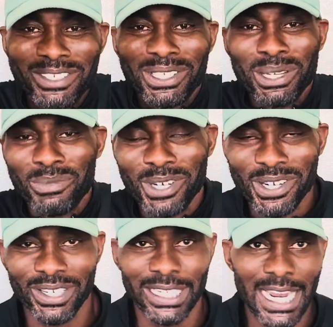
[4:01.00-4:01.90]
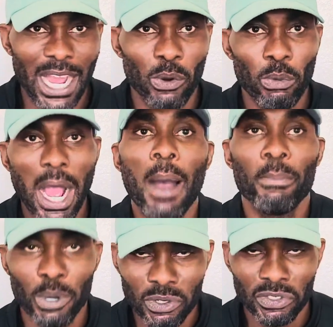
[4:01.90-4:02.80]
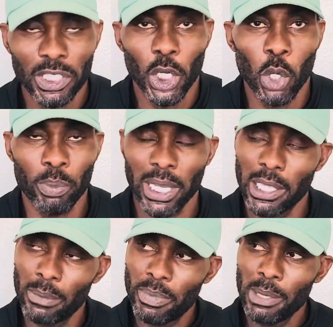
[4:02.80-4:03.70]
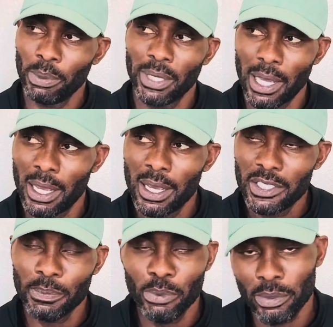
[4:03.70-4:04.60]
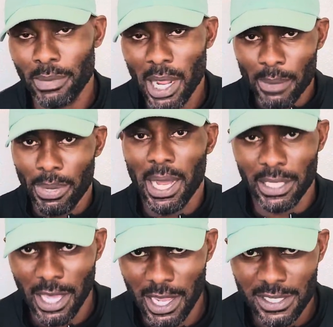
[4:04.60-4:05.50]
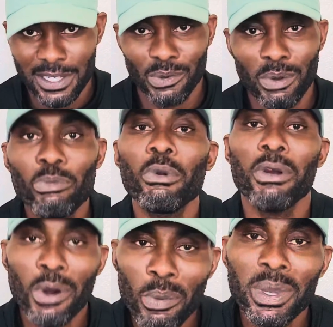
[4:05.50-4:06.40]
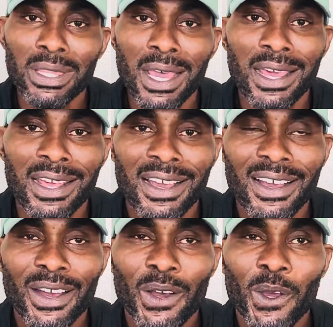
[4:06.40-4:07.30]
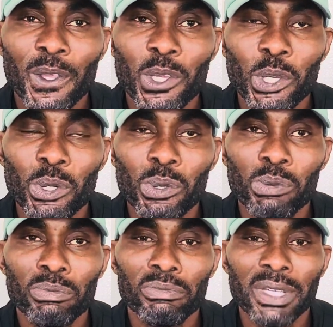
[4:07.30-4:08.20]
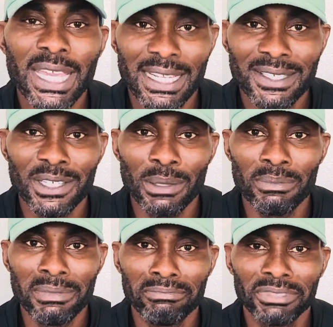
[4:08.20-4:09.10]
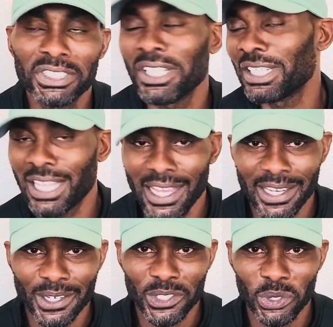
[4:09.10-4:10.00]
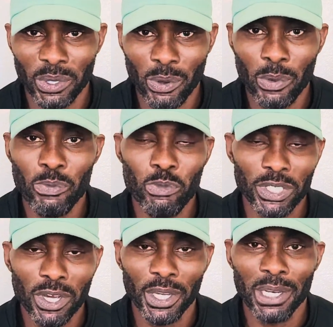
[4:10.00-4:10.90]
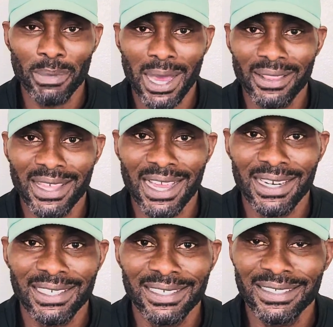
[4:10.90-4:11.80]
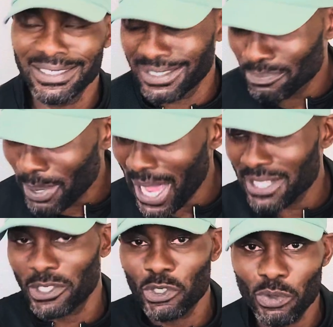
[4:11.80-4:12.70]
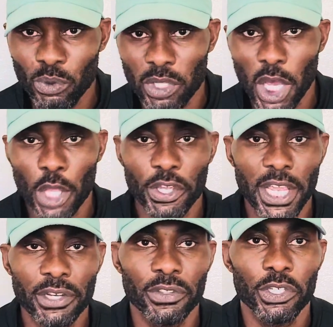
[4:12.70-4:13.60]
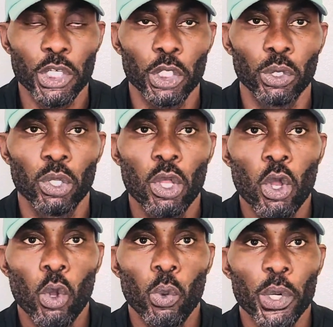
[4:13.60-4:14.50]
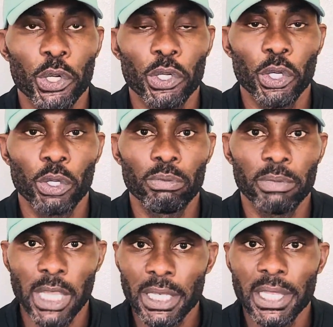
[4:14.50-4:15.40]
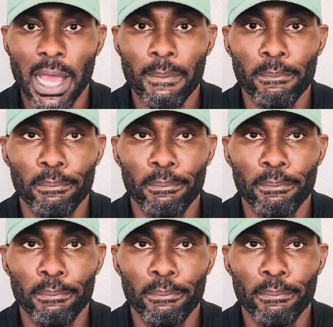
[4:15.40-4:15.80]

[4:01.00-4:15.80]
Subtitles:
celebrity, or not, I'm personally hoping, and the people that support my podcast are hoping that you get some sunlight here soon. I mean, we're talking about that passage through the other end of the tunnel where you're getting that,